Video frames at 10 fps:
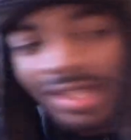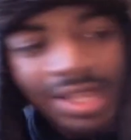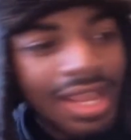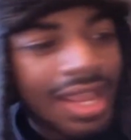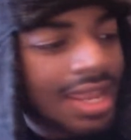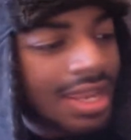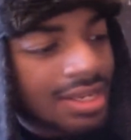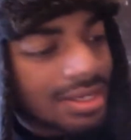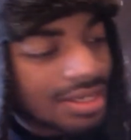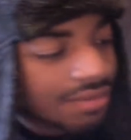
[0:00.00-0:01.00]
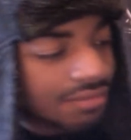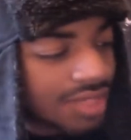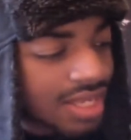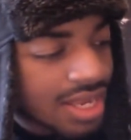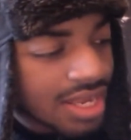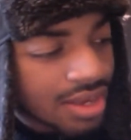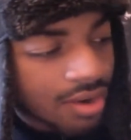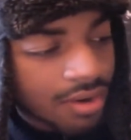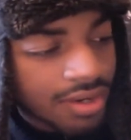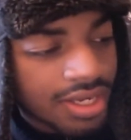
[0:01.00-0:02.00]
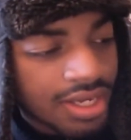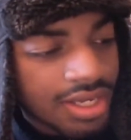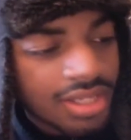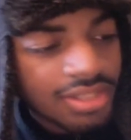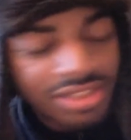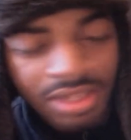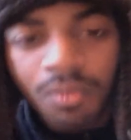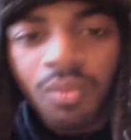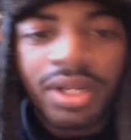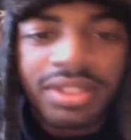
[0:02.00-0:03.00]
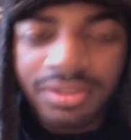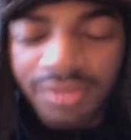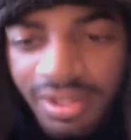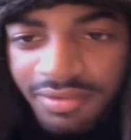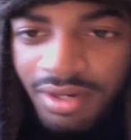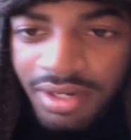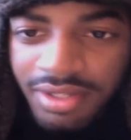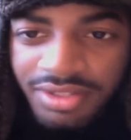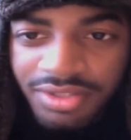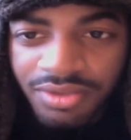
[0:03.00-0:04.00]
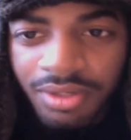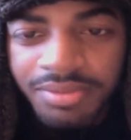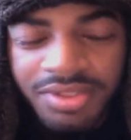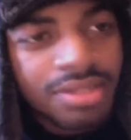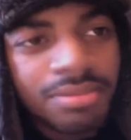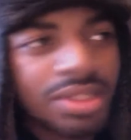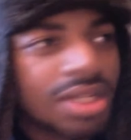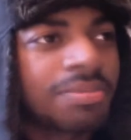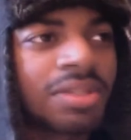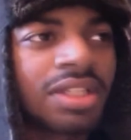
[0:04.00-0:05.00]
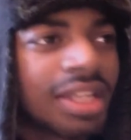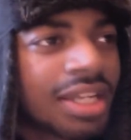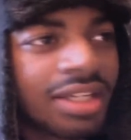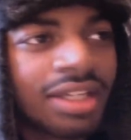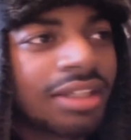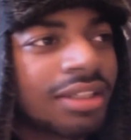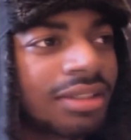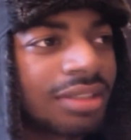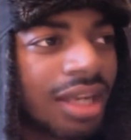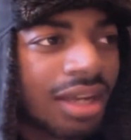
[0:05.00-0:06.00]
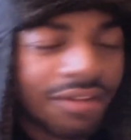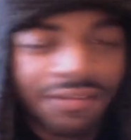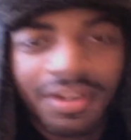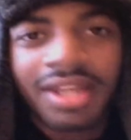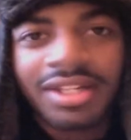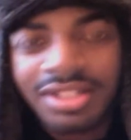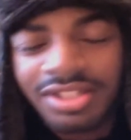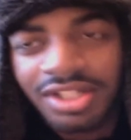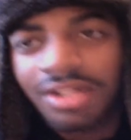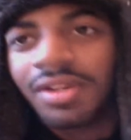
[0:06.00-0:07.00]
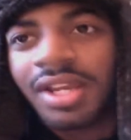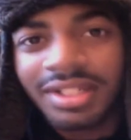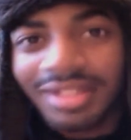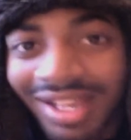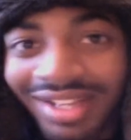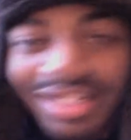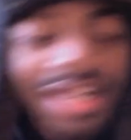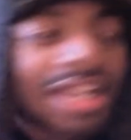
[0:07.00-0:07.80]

And if they are a somewhat graveyard disruption manipulating advantage generating deck,